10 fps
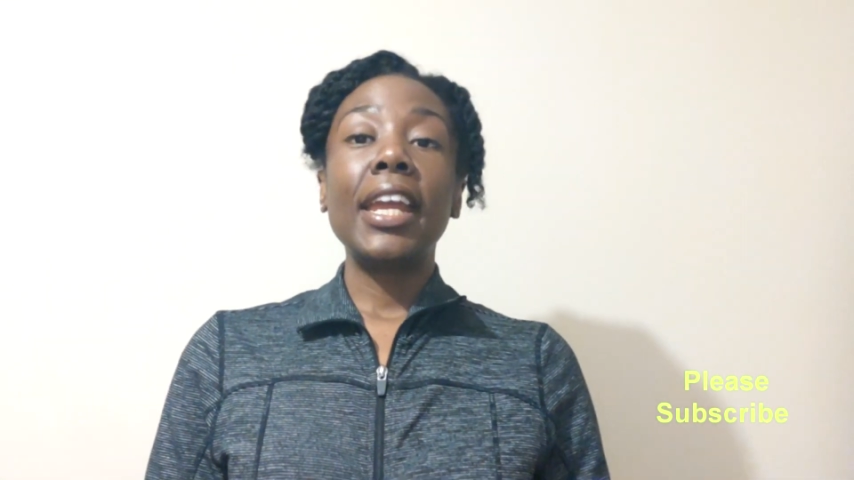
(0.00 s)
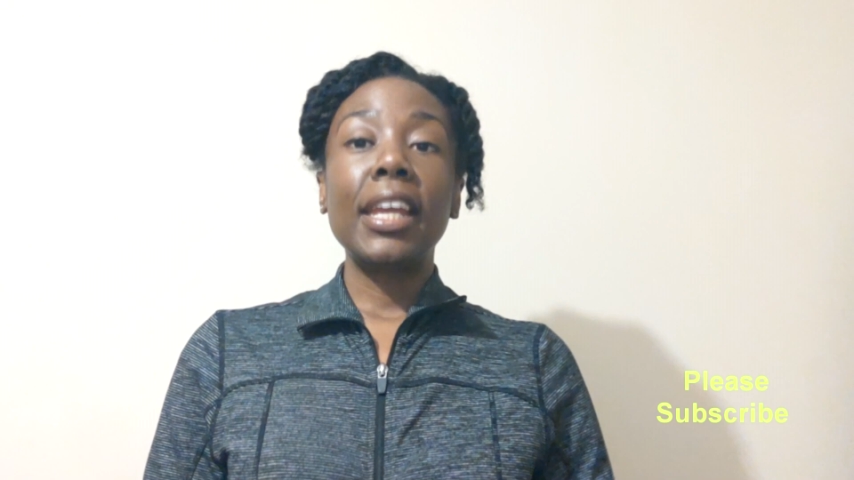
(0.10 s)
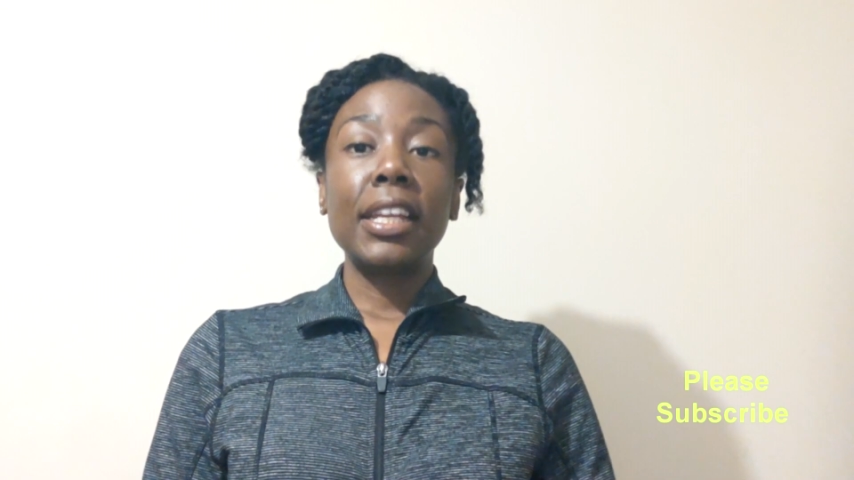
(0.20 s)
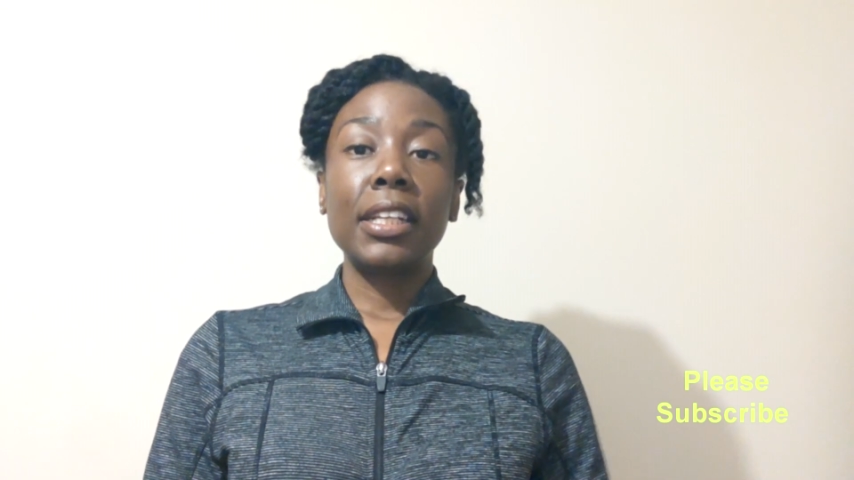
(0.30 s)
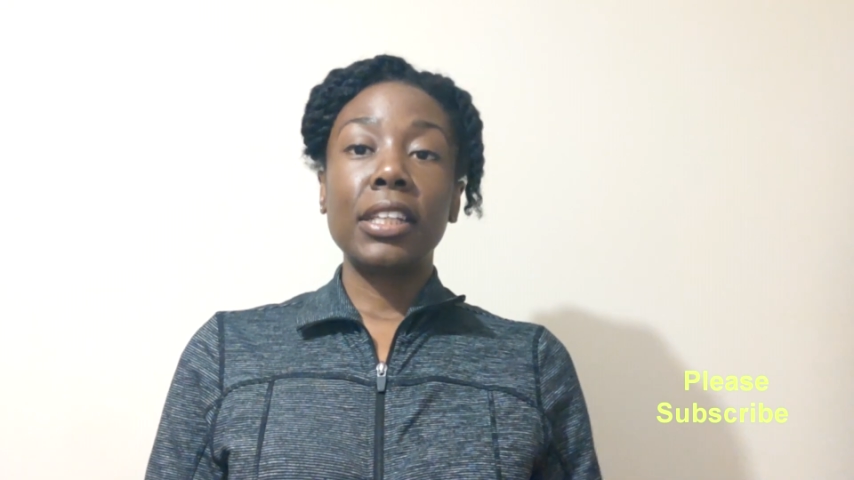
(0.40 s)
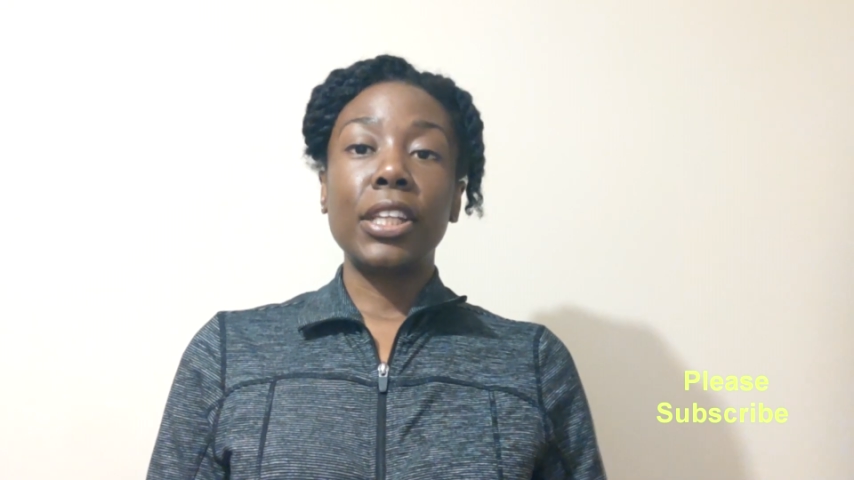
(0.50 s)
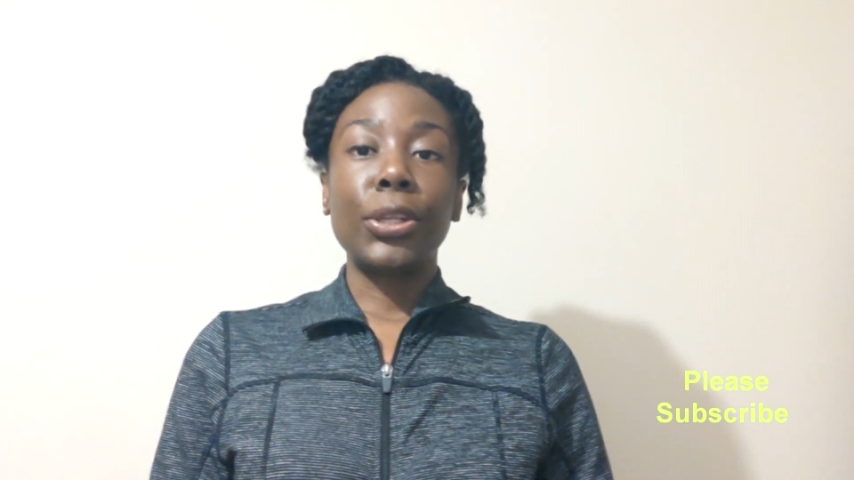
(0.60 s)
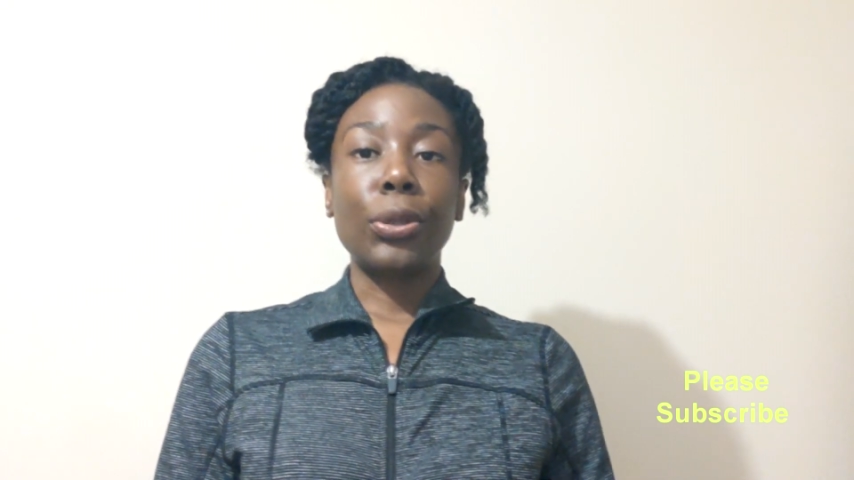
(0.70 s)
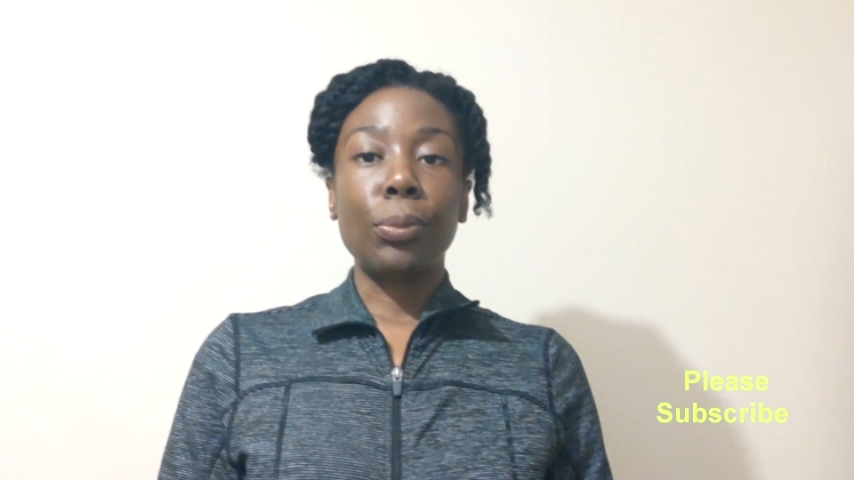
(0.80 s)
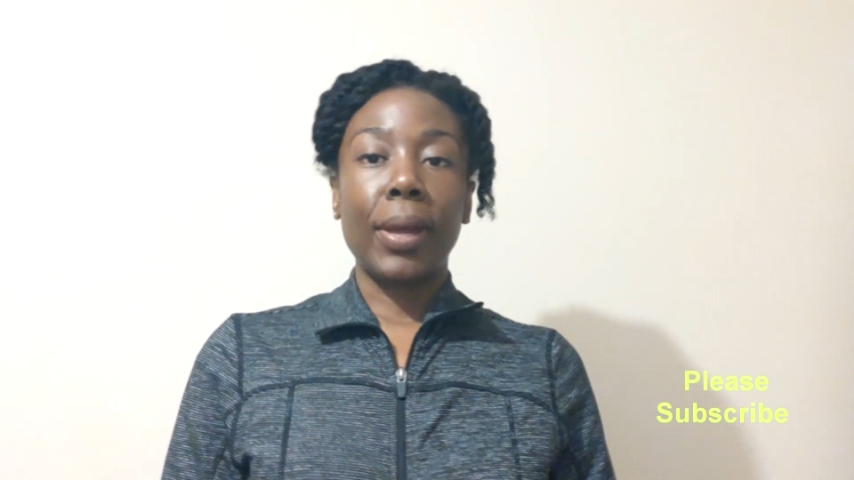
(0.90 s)
in the
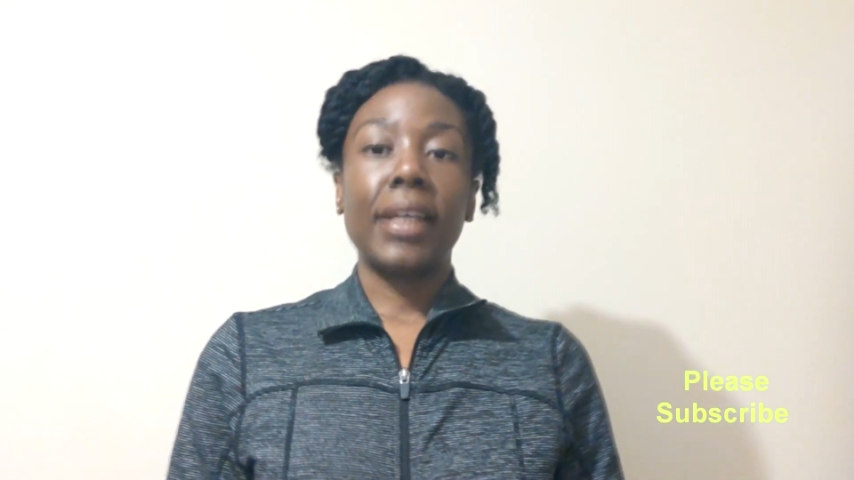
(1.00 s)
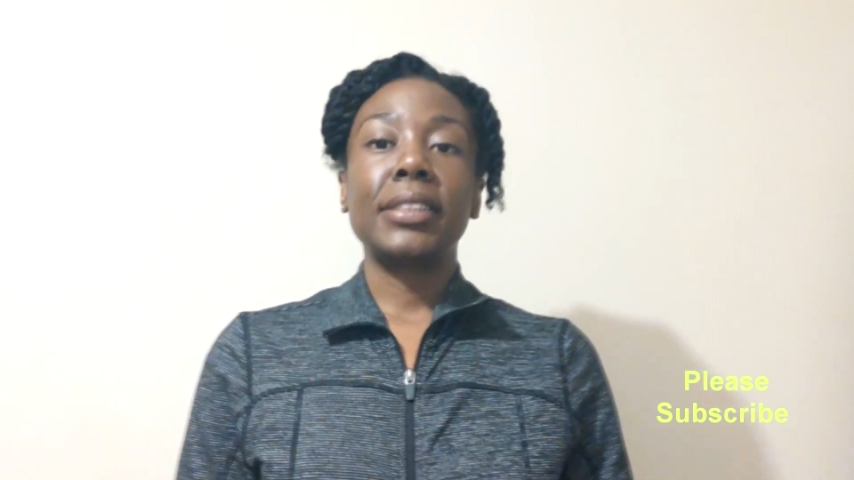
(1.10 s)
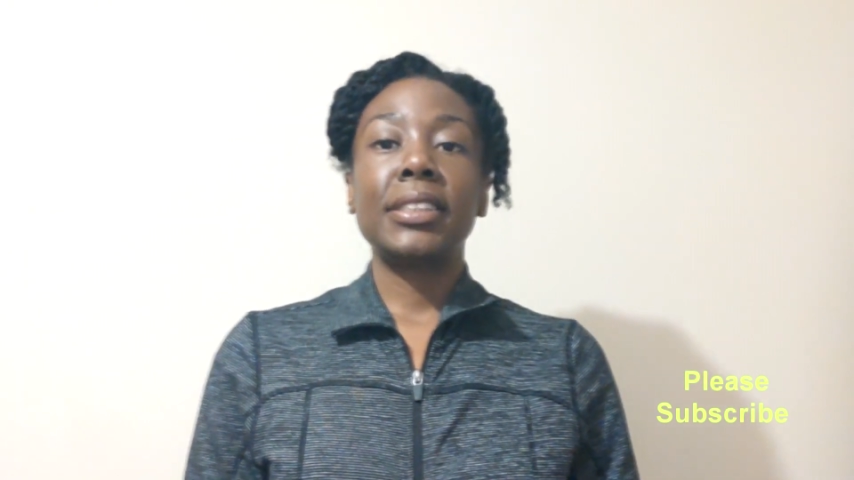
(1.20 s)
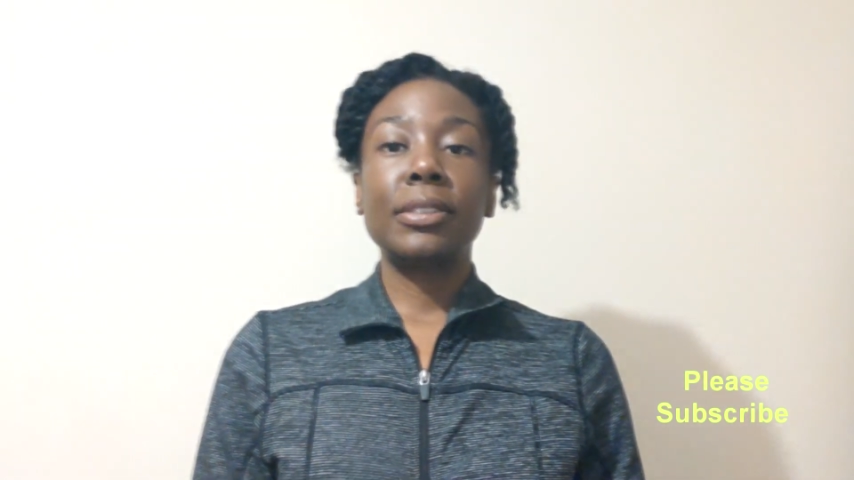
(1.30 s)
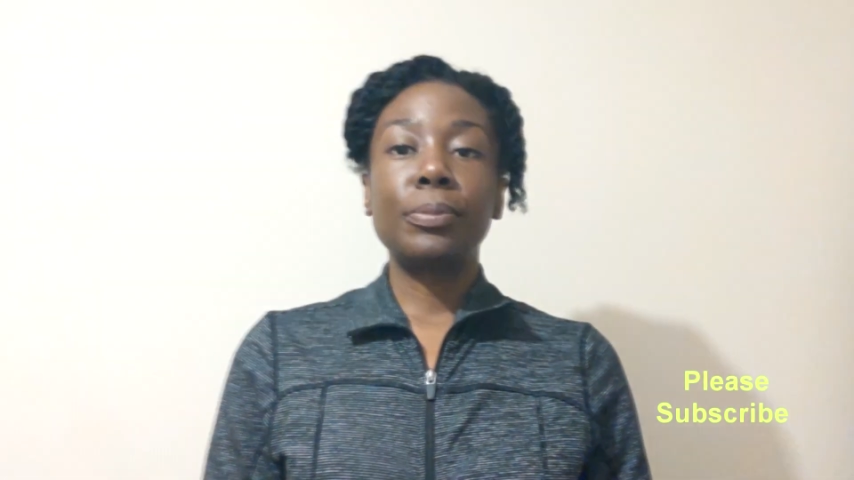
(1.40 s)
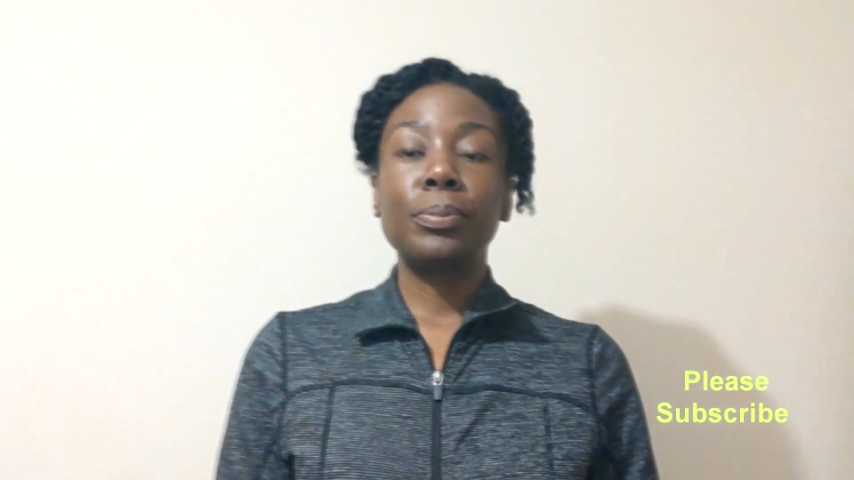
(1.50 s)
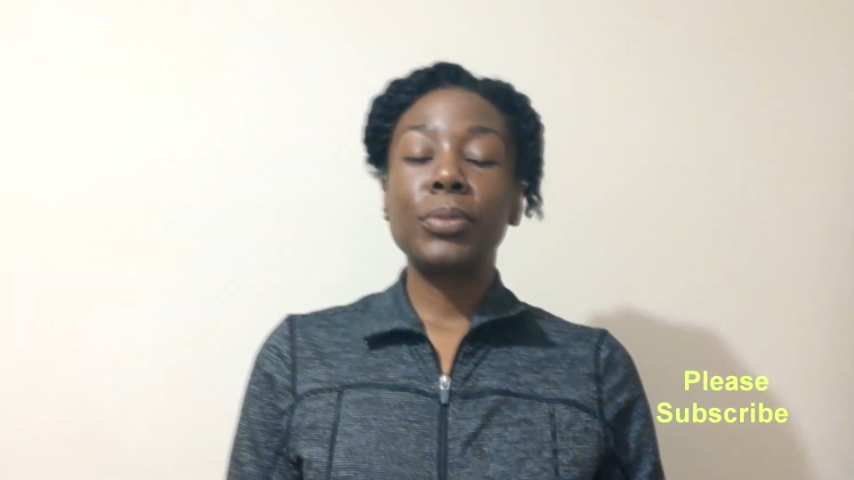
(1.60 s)
US.